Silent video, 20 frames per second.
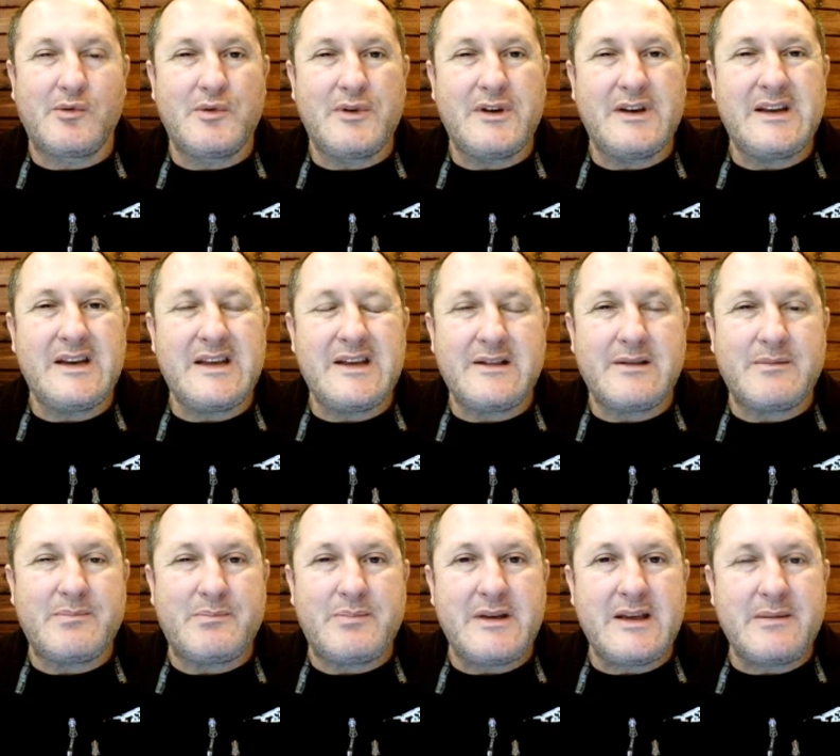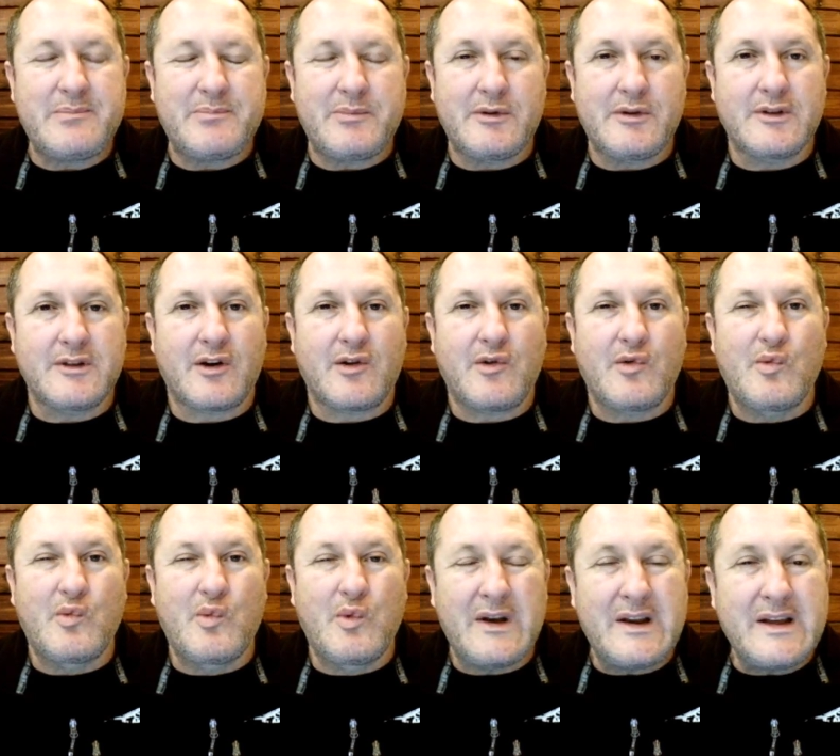we need people that are
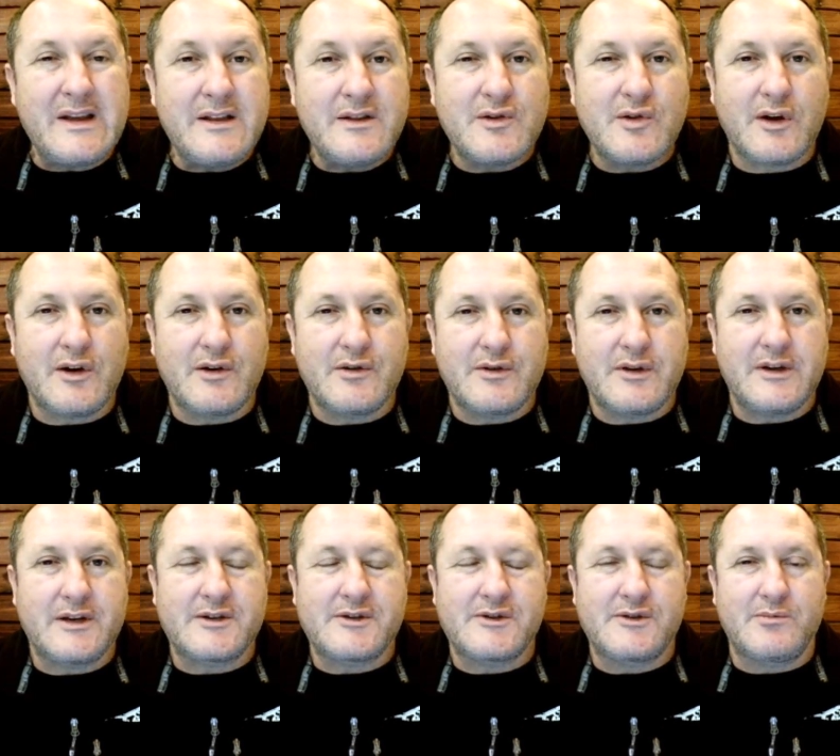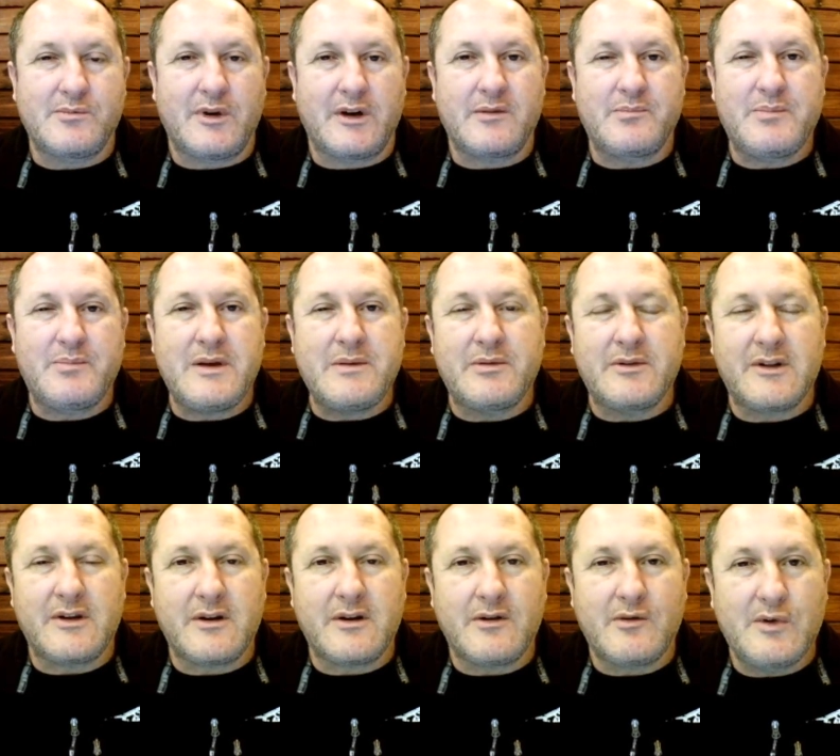willing to go the extra mile, people
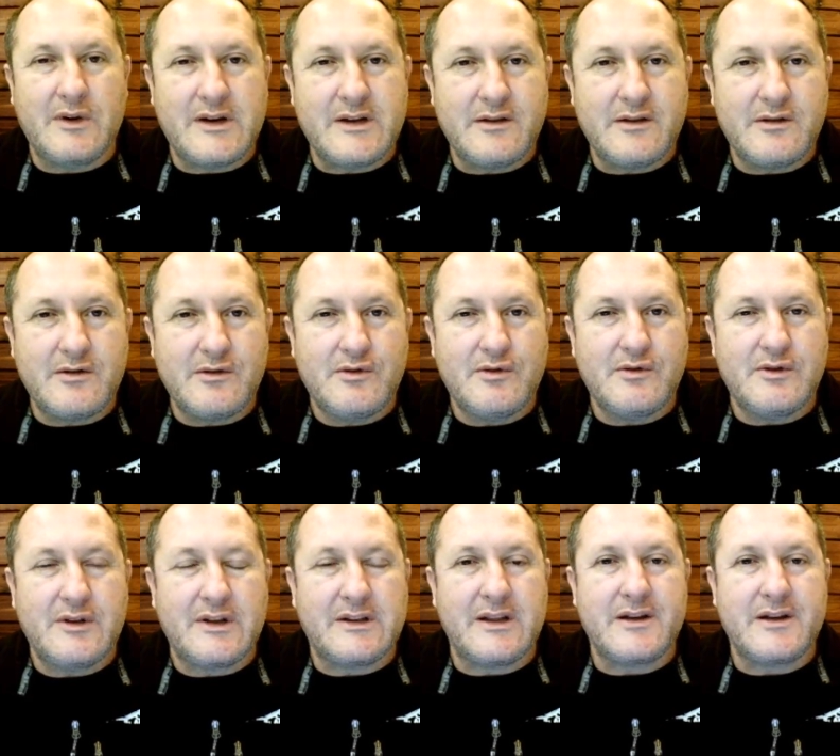that are willing to do that